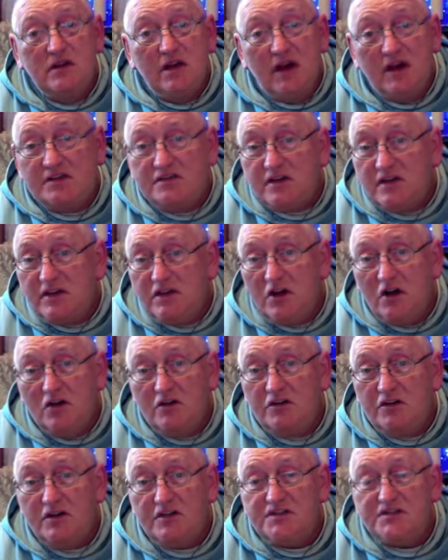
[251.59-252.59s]
As a
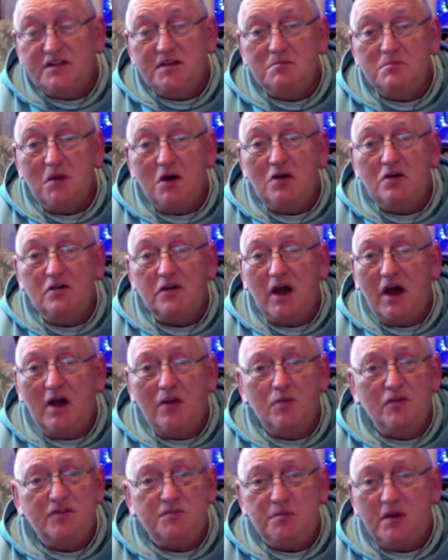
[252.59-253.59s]
young nursing monk, I
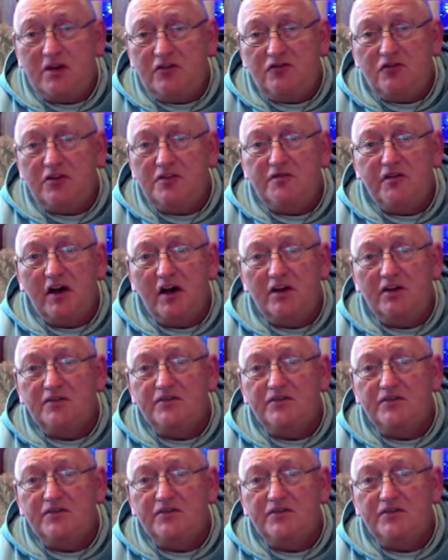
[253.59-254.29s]
was petrified